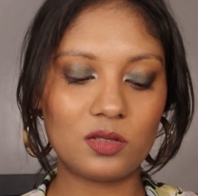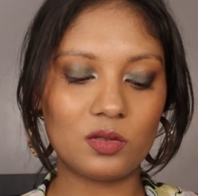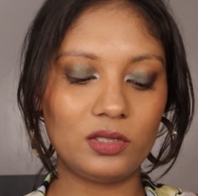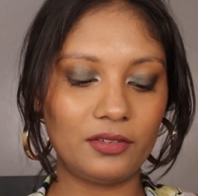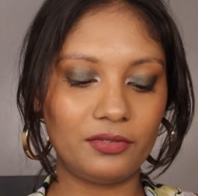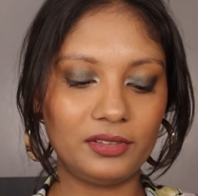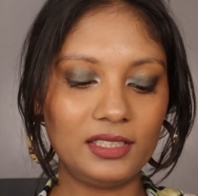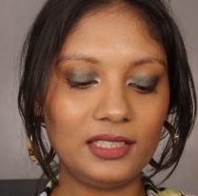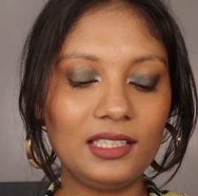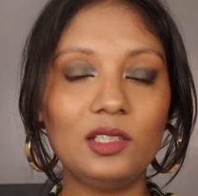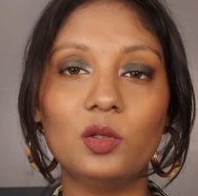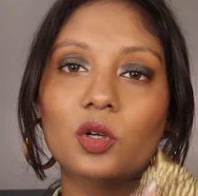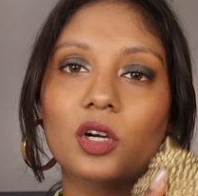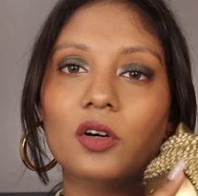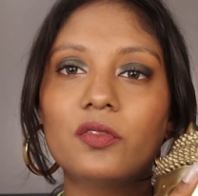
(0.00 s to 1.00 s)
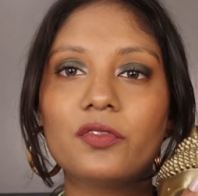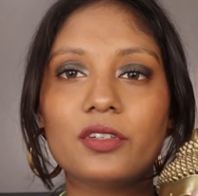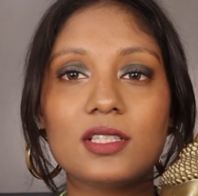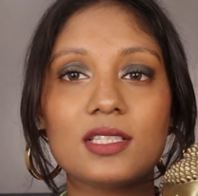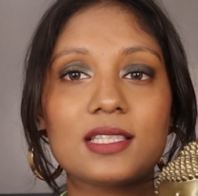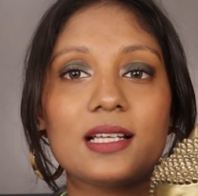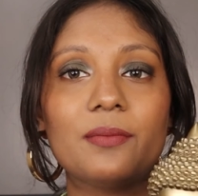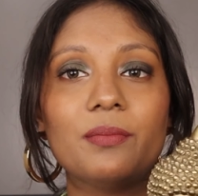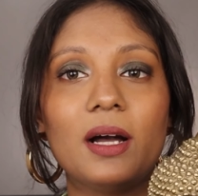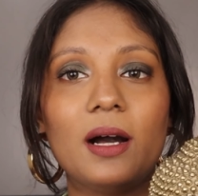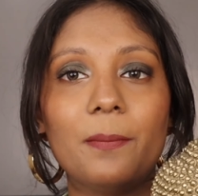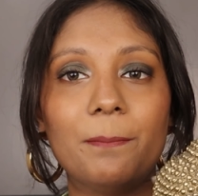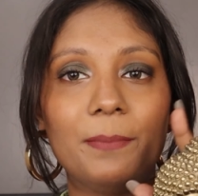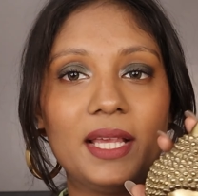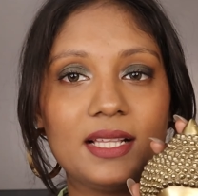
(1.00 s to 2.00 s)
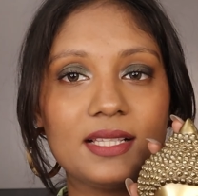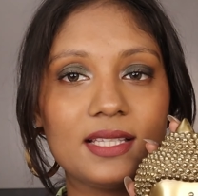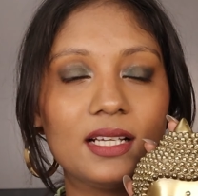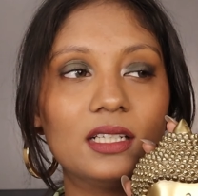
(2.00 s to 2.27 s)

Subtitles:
So definitely look out for some amazing